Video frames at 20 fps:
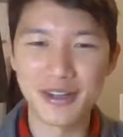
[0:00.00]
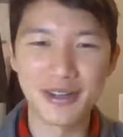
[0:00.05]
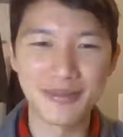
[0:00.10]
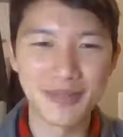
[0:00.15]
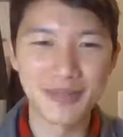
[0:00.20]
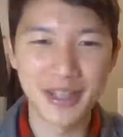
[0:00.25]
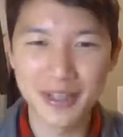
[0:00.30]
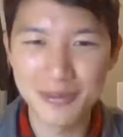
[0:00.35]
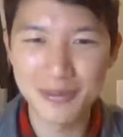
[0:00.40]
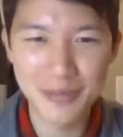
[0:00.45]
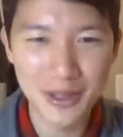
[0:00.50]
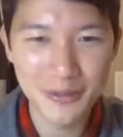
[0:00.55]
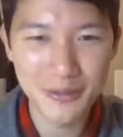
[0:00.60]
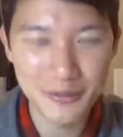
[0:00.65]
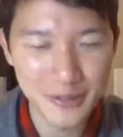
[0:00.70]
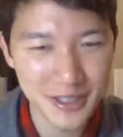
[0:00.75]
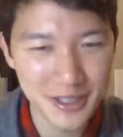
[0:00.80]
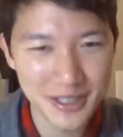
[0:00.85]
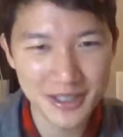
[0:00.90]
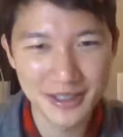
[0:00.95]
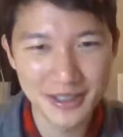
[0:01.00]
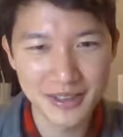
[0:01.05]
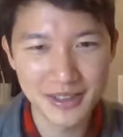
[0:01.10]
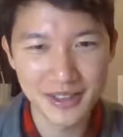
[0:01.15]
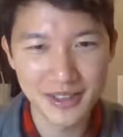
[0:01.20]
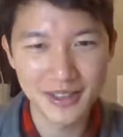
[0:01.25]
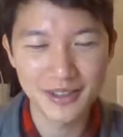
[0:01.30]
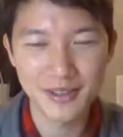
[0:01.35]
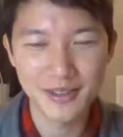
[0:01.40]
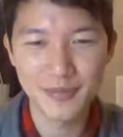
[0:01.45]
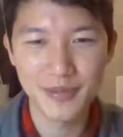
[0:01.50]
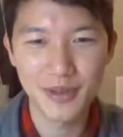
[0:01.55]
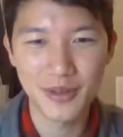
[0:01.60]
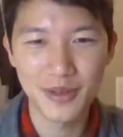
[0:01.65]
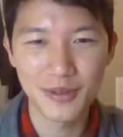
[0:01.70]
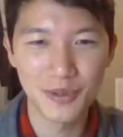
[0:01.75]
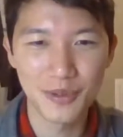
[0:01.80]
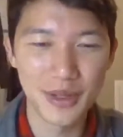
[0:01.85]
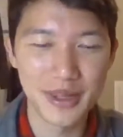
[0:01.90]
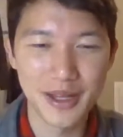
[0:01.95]
I can be free and like
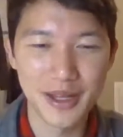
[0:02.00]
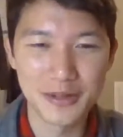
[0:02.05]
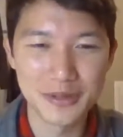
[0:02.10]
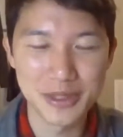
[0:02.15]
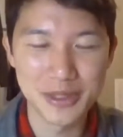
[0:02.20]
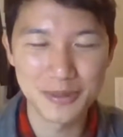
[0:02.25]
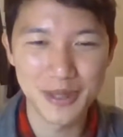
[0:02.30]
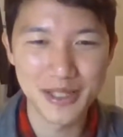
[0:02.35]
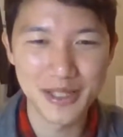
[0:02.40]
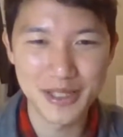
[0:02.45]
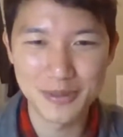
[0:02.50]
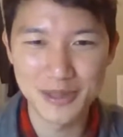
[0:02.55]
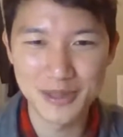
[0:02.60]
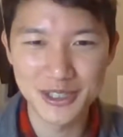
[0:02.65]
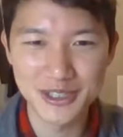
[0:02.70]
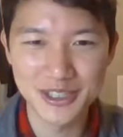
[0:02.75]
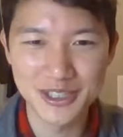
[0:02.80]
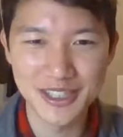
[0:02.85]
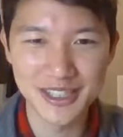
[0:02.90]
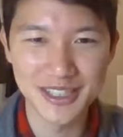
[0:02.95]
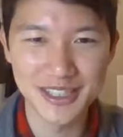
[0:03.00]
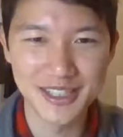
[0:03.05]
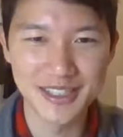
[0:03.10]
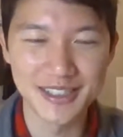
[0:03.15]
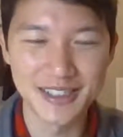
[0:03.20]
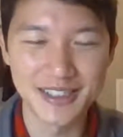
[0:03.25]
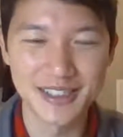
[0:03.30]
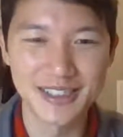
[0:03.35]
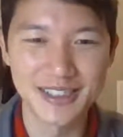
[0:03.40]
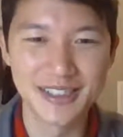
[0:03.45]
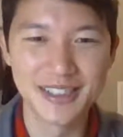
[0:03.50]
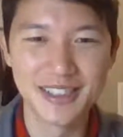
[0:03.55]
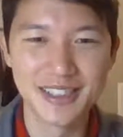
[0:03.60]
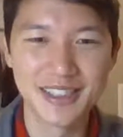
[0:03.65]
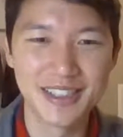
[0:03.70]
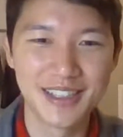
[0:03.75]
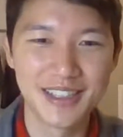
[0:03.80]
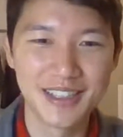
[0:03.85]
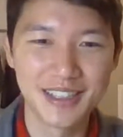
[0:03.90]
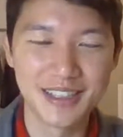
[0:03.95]
without responsibility, and
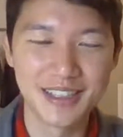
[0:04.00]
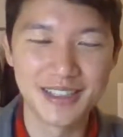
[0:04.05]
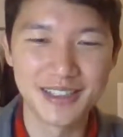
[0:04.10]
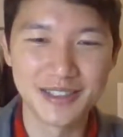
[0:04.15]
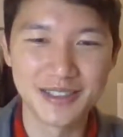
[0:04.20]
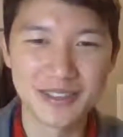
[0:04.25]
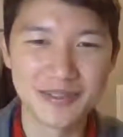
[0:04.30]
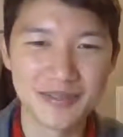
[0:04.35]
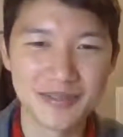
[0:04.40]
you know,